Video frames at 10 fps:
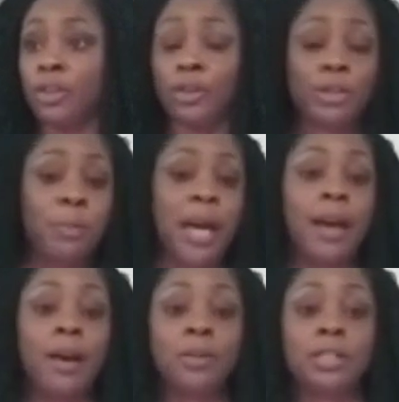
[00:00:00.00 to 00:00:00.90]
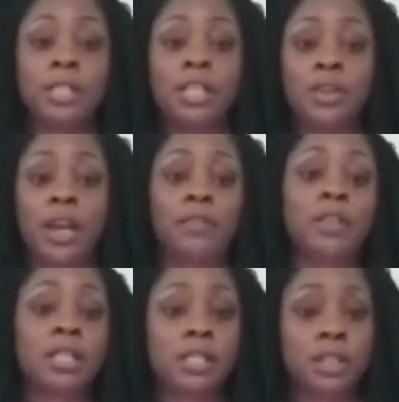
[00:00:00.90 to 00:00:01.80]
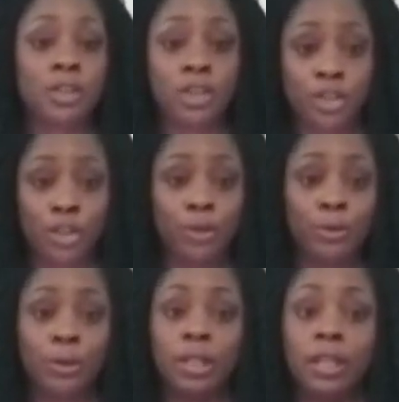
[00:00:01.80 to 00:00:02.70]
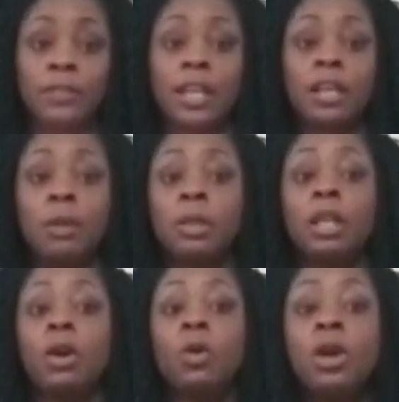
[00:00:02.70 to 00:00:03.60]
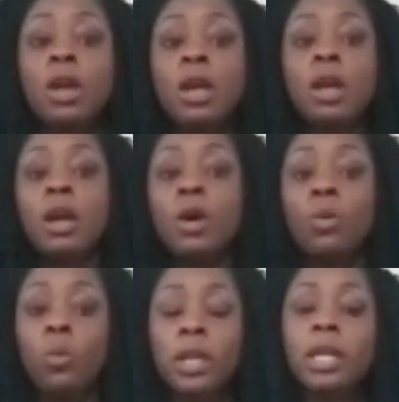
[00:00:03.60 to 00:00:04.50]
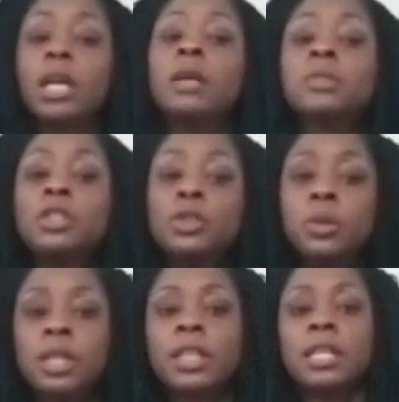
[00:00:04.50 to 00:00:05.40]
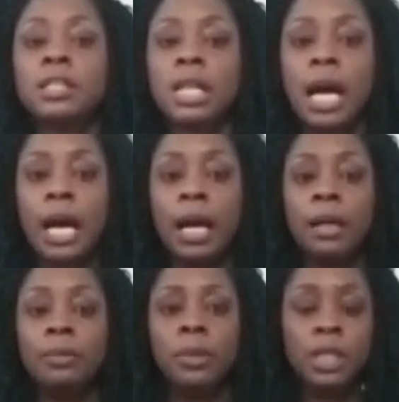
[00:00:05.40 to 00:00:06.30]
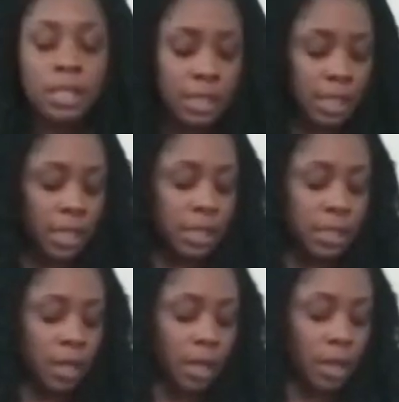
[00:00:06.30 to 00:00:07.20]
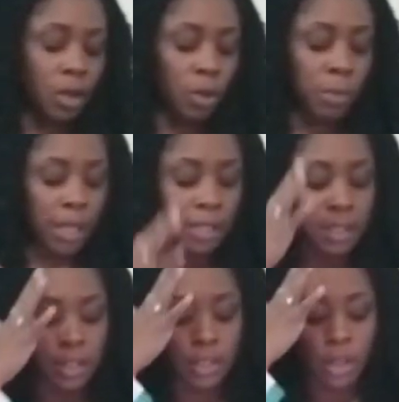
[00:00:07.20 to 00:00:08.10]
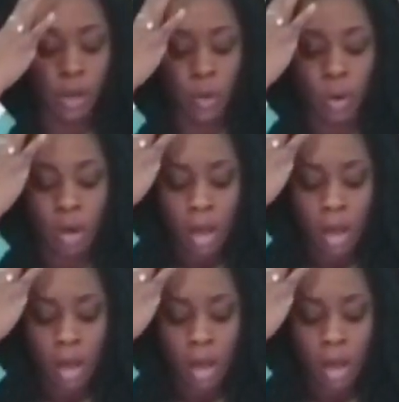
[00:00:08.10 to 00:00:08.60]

your spouse, and then you have to consider the children if they come along, when it comes to doing the things of God, when he says go places. So